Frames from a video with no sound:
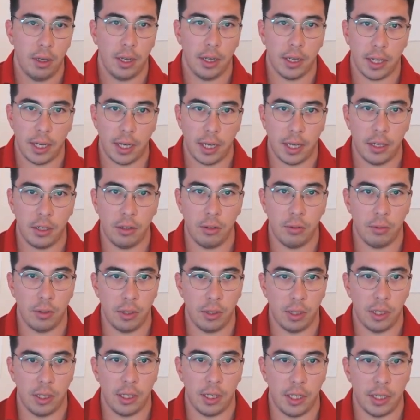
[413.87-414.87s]
Again, you
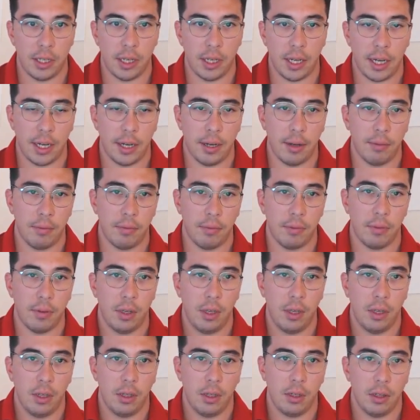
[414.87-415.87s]
really need to have
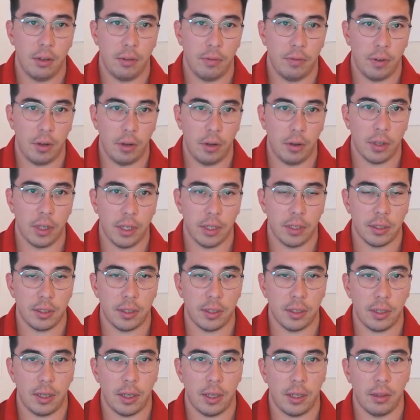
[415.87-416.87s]
the
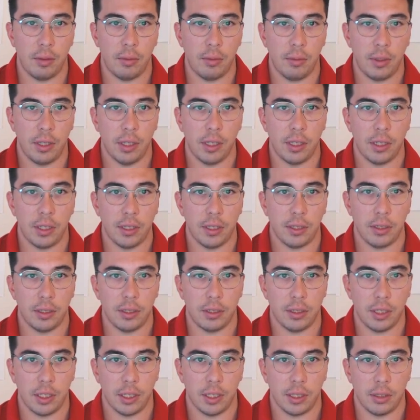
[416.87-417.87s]
focus and the willingness
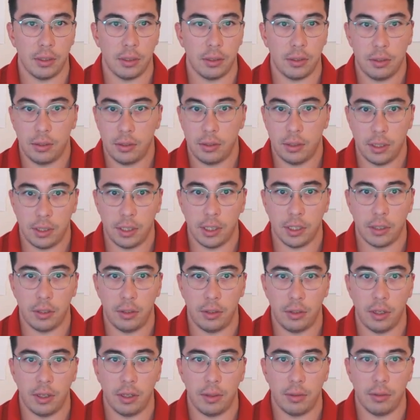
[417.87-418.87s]
to stick to,
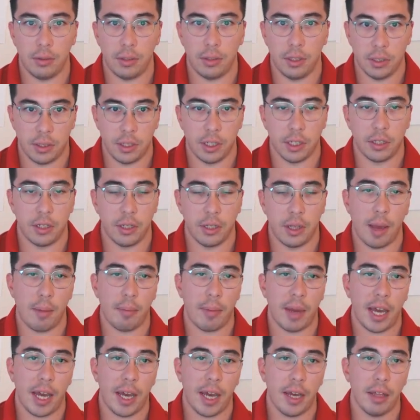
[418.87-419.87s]
to, the, to stick to
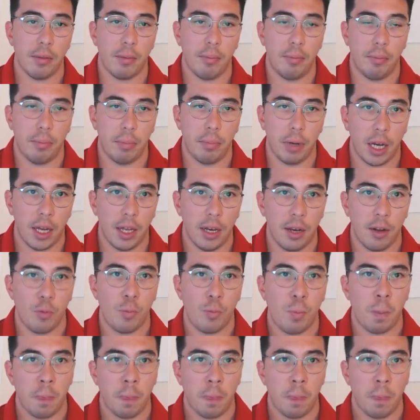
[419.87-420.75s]
that path, but